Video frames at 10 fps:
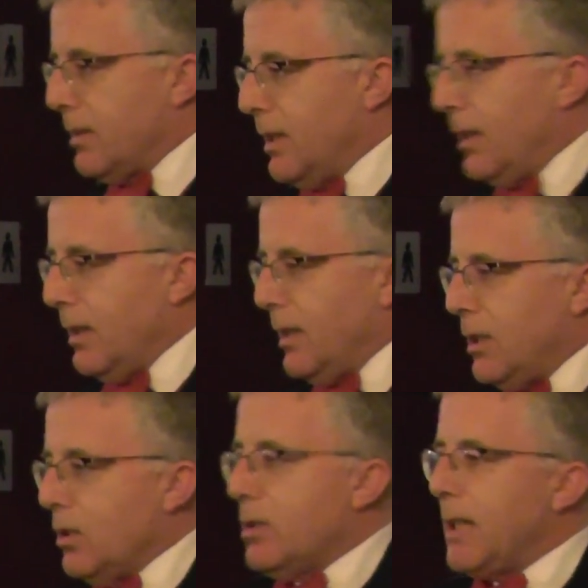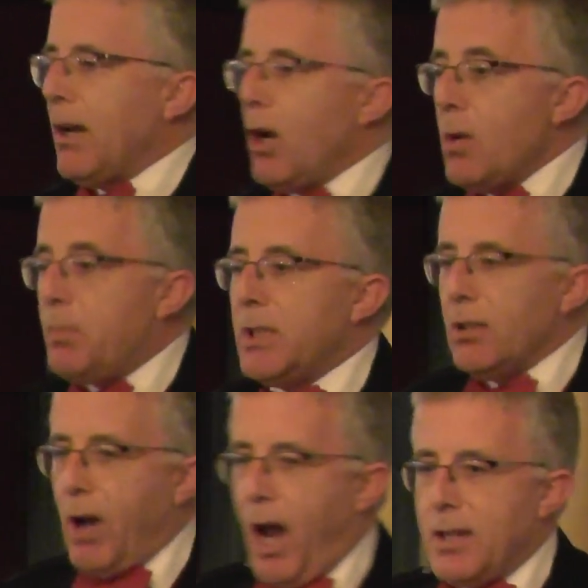You can now open
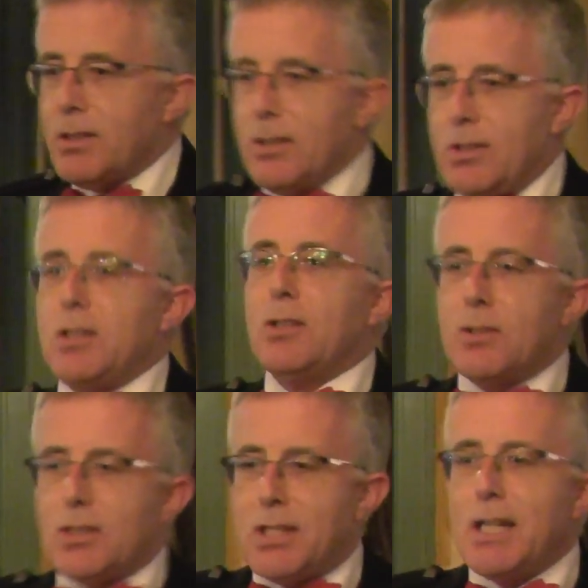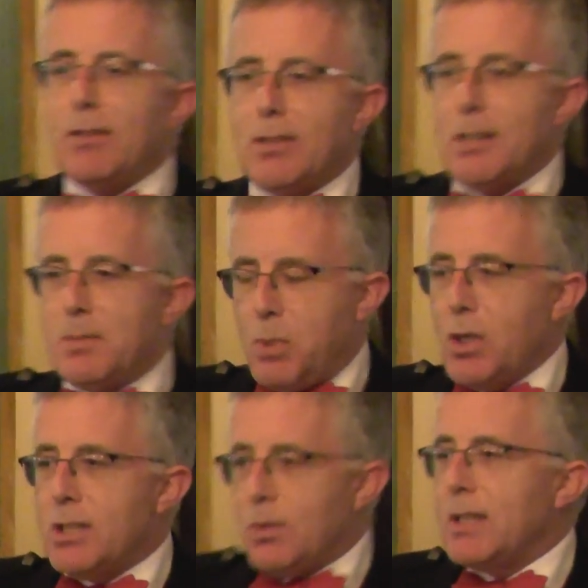your eyes because you can see that this
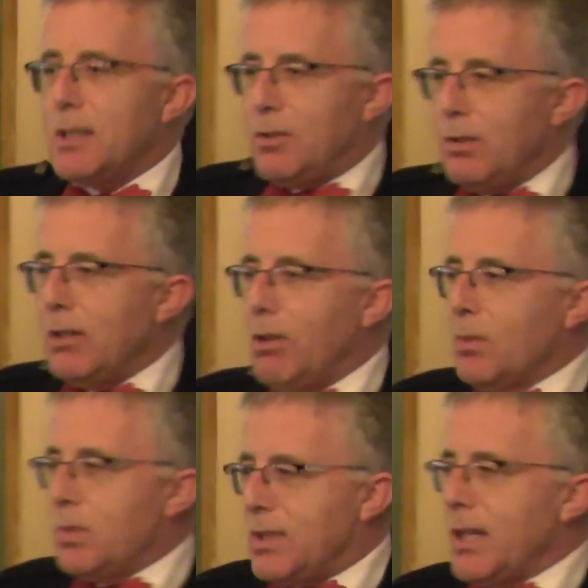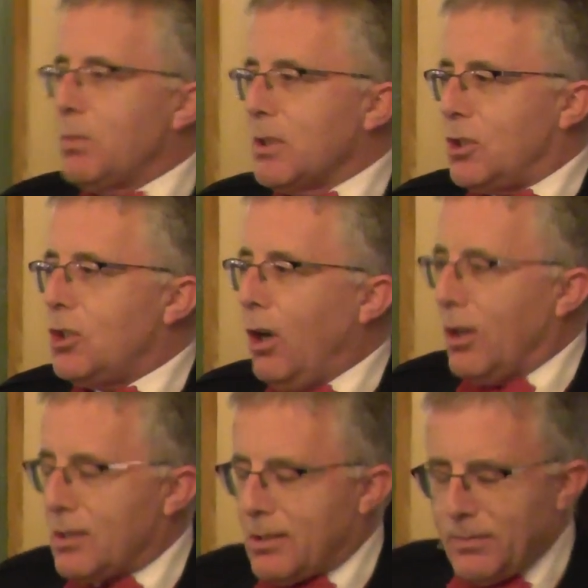poor 23-year-old was somewhat
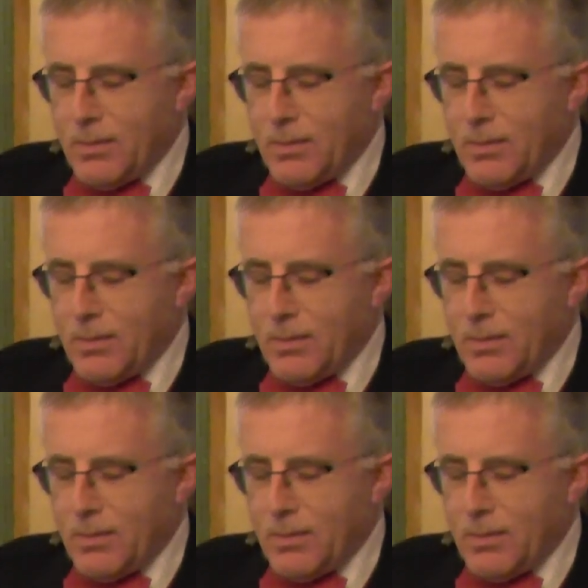shocked.